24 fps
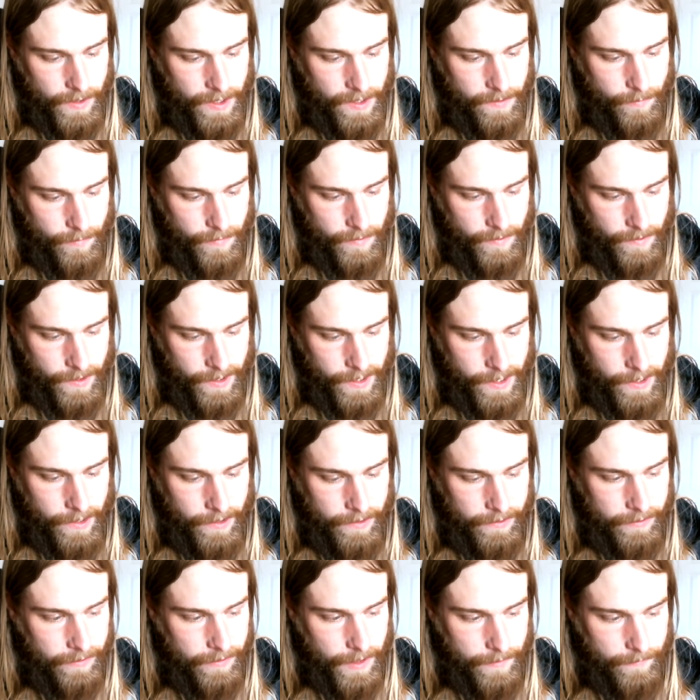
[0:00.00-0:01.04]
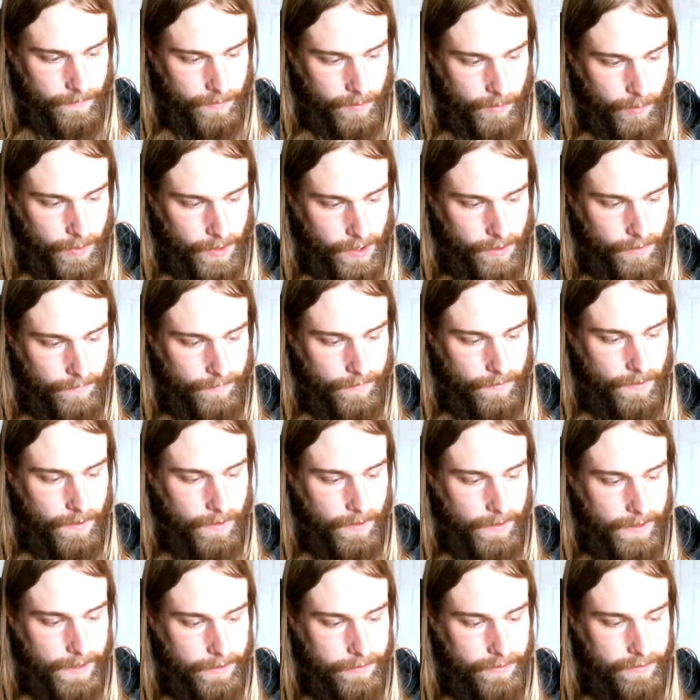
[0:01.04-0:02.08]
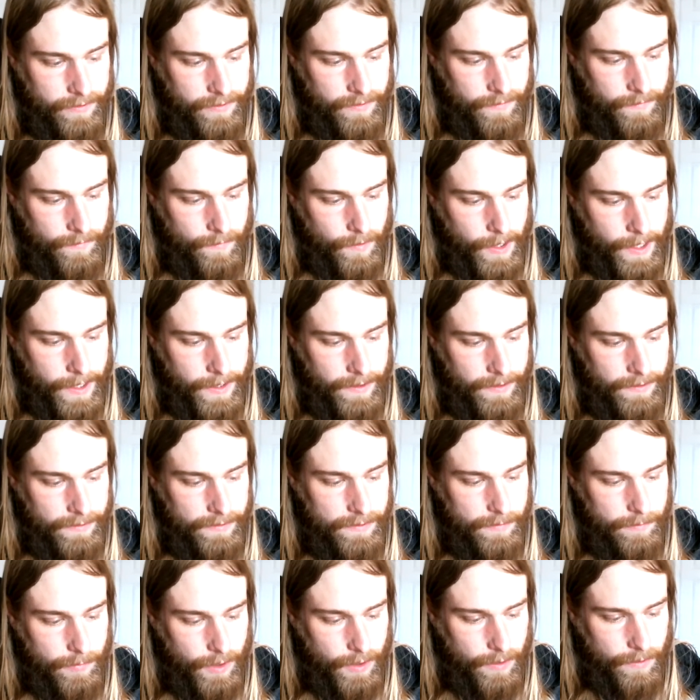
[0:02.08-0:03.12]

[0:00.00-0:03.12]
Wayne Dyer has crafted powerful collections of writings,